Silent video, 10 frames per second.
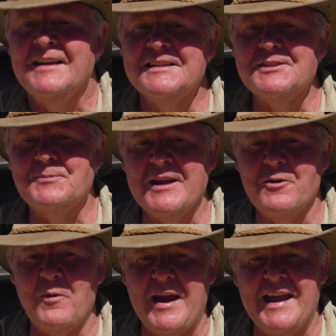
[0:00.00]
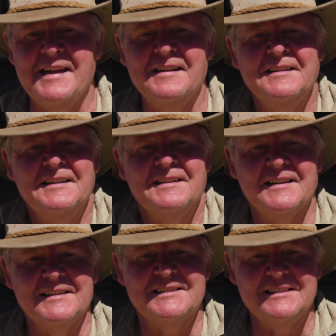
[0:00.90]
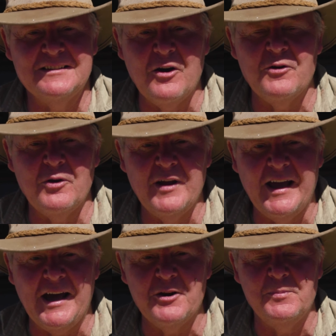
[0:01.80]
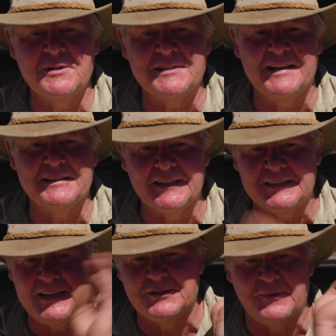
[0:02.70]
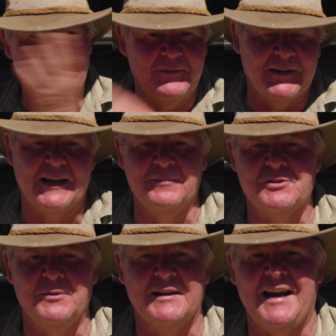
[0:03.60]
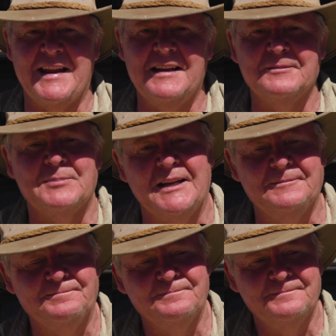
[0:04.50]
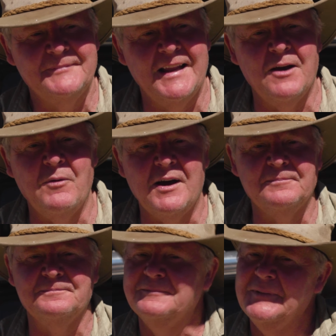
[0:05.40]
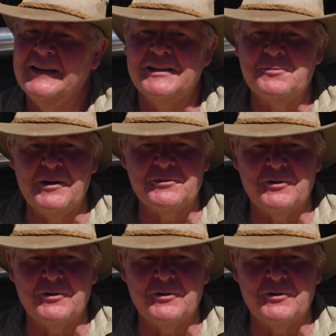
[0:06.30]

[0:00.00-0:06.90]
just be aware that it's not 100% success rate when it comes to a cutout, but you know what? It's worth